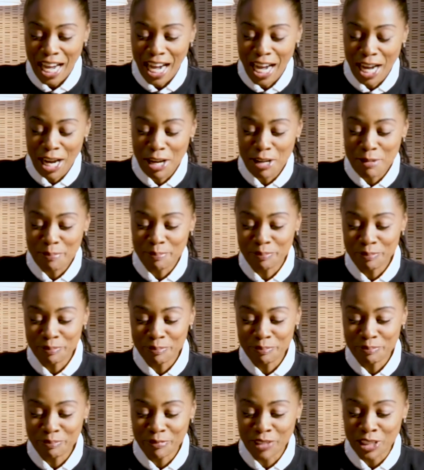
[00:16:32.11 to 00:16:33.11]

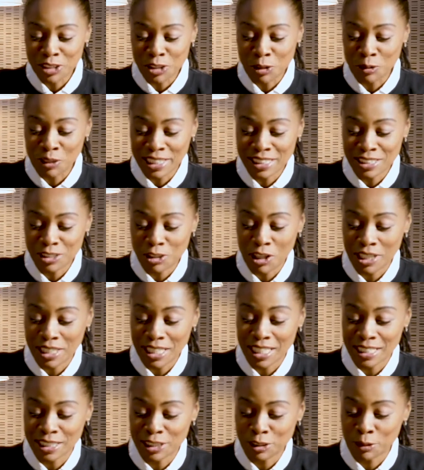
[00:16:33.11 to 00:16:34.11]
So let's talk
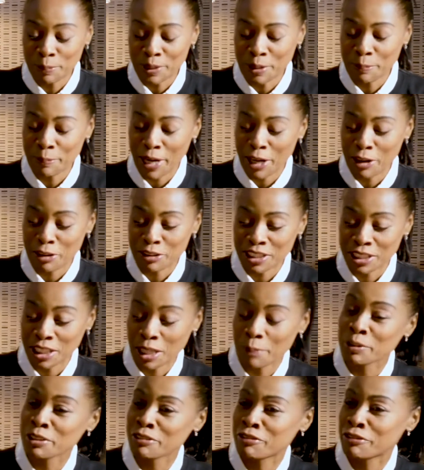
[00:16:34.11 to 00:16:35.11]
a little bit about a
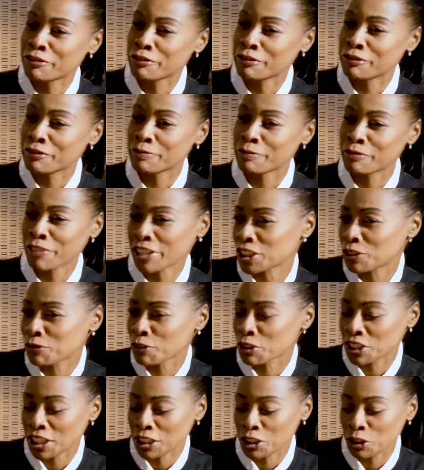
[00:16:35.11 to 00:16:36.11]
couple of
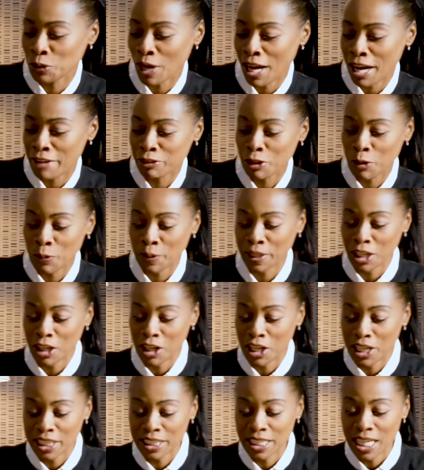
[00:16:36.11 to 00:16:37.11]
festivals that you have going
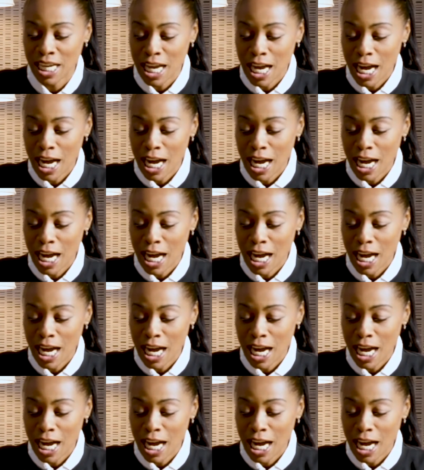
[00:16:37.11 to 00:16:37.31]
on.